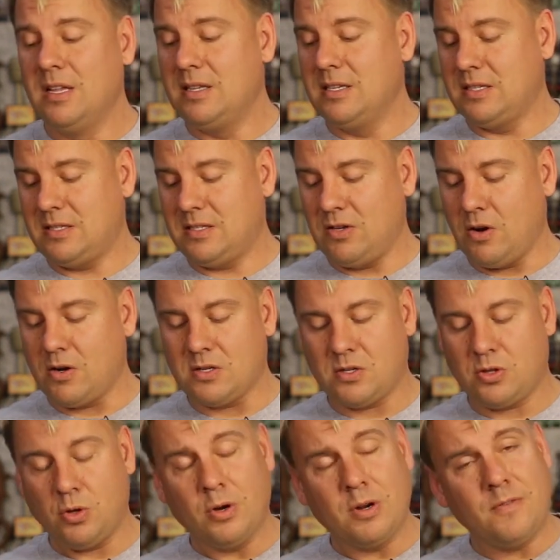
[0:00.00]
This
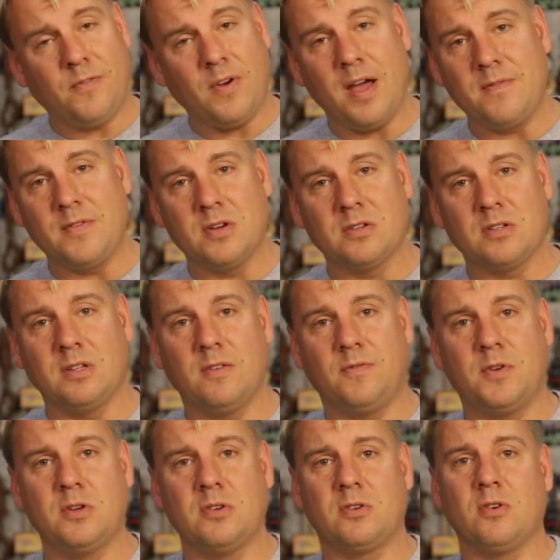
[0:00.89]
starts 35 years in
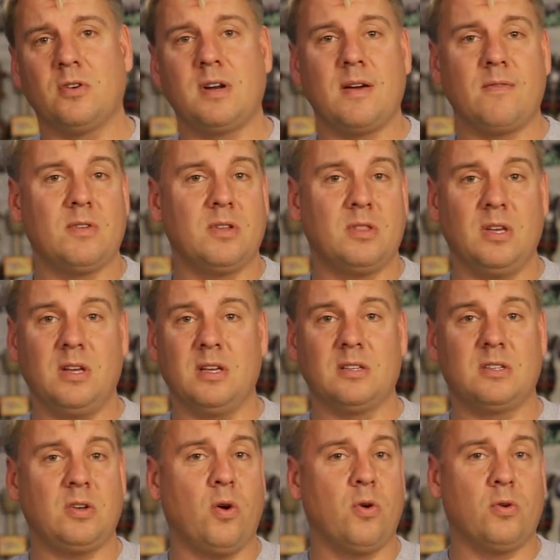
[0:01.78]
the future, and everything
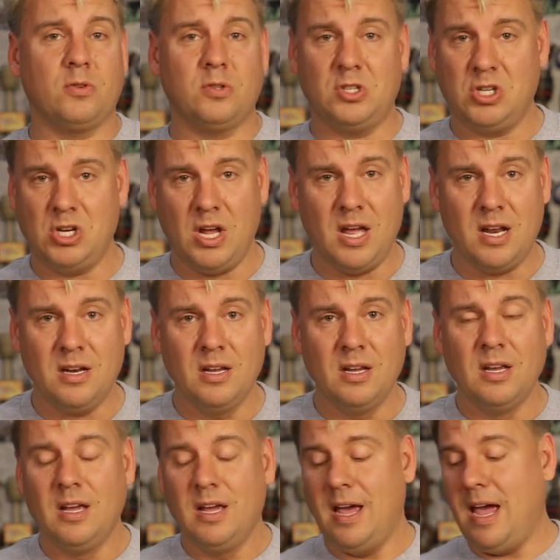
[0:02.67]
is total shit.
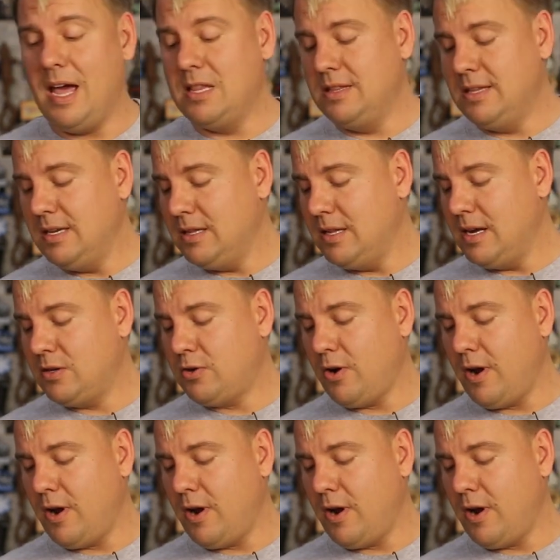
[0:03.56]
And then